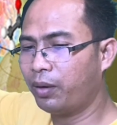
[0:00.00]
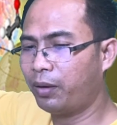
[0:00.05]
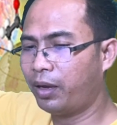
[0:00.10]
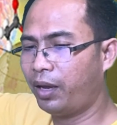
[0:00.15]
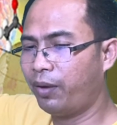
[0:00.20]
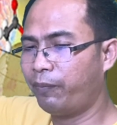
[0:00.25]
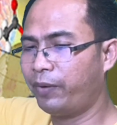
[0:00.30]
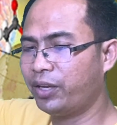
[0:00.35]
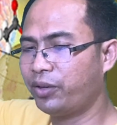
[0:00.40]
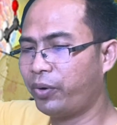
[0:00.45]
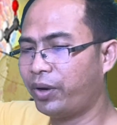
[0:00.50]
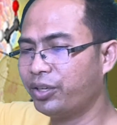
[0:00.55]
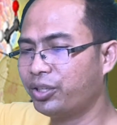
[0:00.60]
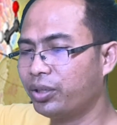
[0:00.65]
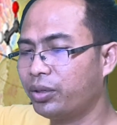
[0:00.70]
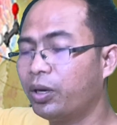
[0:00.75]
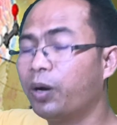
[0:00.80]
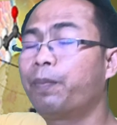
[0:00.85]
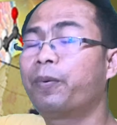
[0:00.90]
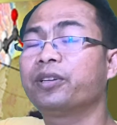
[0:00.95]

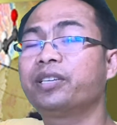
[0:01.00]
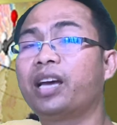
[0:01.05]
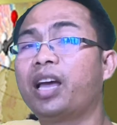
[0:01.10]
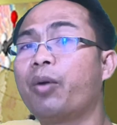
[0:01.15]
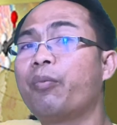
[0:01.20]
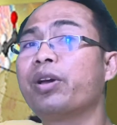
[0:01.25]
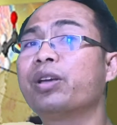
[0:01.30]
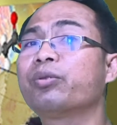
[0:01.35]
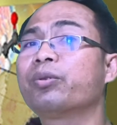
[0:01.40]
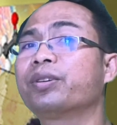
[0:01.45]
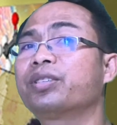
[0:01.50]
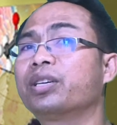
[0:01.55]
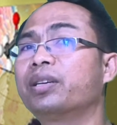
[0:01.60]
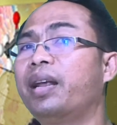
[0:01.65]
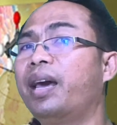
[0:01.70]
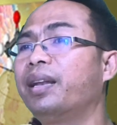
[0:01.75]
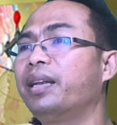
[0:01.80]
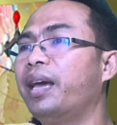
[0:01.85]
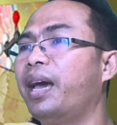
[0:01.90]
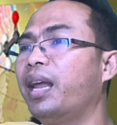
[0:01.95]
evaluation or project evaluation
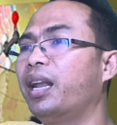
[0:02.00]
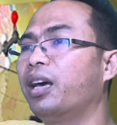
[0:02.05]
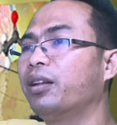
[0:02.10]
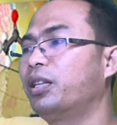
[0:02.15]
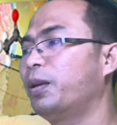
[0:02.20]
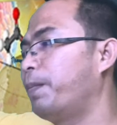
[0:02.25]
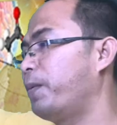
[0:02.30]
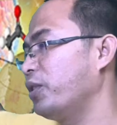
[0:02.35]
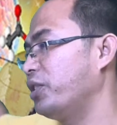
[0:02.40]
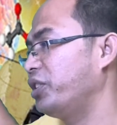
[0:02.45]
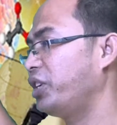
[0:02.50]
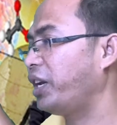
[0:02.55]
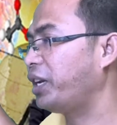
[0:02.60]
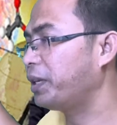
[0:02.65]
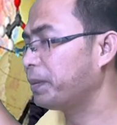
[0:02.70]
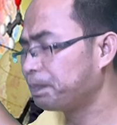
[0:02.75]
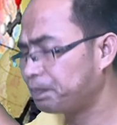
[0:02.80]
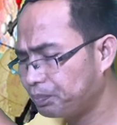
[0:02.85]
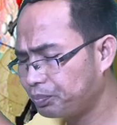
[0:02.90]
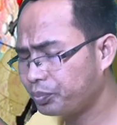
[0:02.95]
at the end of the
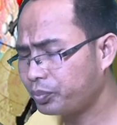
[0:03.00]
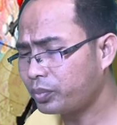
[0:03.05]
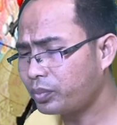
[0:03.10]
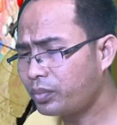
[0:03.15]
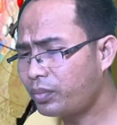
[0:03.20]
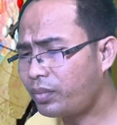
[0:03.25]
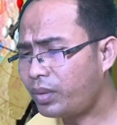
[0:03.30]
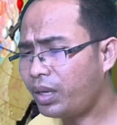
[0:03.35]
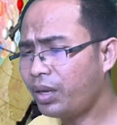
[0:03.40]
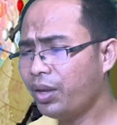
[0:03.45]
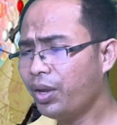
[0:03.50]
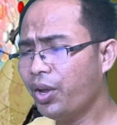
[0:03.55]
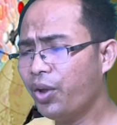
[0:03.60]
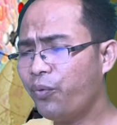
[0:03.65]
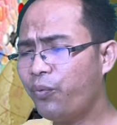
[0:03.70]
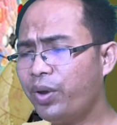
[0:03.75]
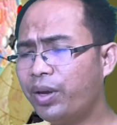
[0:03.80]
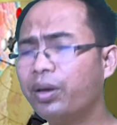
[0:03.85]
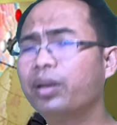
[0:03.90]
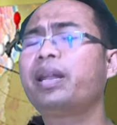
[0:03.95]
project.
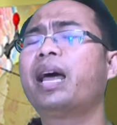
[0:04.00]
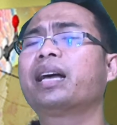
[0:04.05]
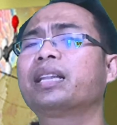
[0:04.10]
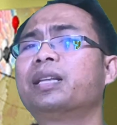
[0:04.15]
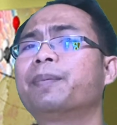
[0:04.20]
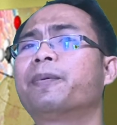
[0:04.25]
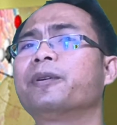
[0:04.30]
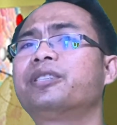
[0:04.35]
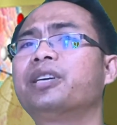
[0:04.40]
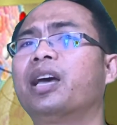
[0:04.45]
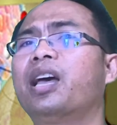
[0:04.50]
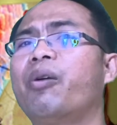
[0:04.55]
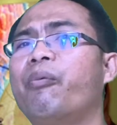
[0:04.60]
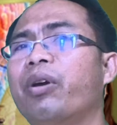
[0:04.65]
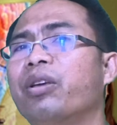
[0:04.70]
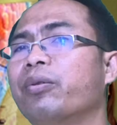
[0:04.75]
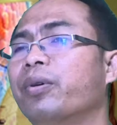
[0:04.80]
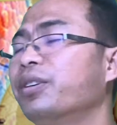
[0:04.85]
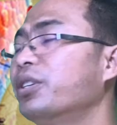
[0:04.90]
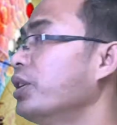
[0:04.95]
We conduct the project
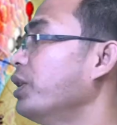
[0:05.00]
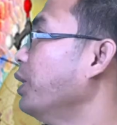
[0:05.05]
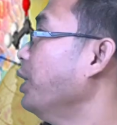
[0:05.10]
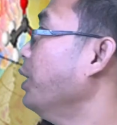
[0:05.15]
evaluation